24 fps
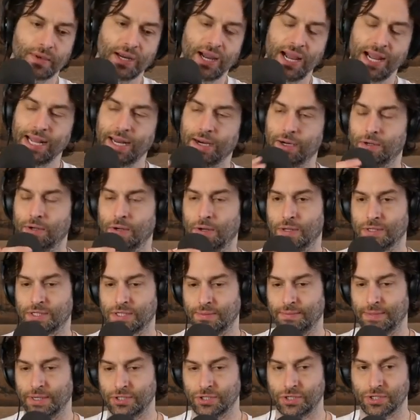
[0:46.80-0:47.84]
I got to call
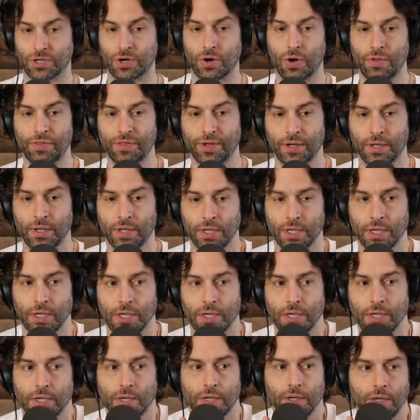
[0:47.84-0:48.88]
somebody she called the
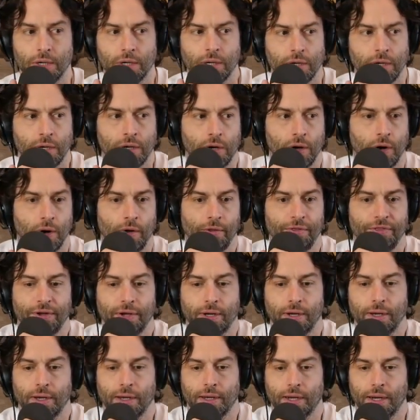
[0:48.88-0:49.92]
called
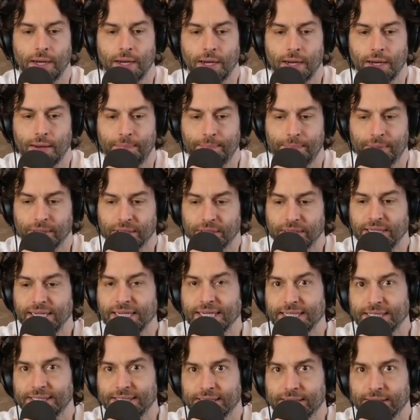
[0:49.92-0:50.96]
the uh,
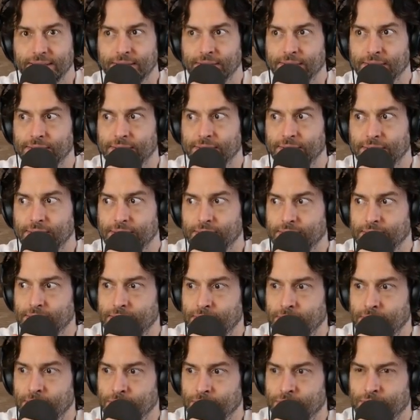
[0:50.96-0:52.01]
police to,
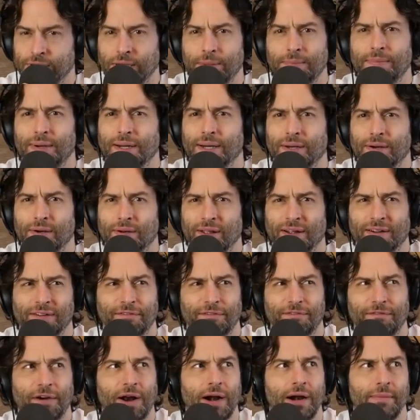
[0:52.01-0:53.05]
or somebody or like the
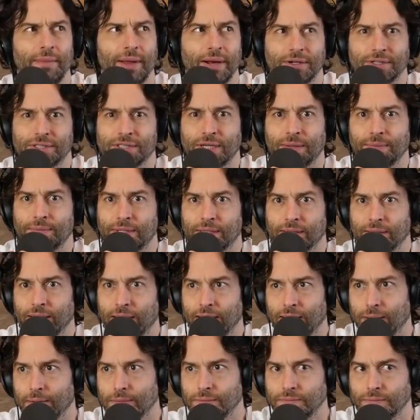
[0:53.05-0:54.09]
firemen or something
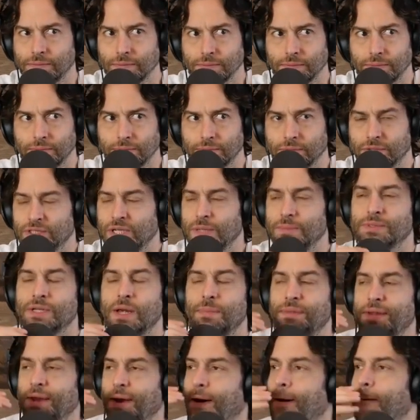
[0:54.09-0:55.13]
like something's
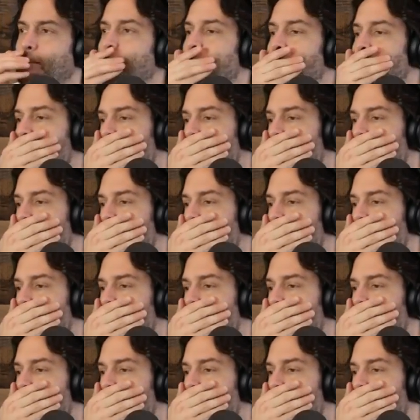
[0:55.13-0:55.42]
up there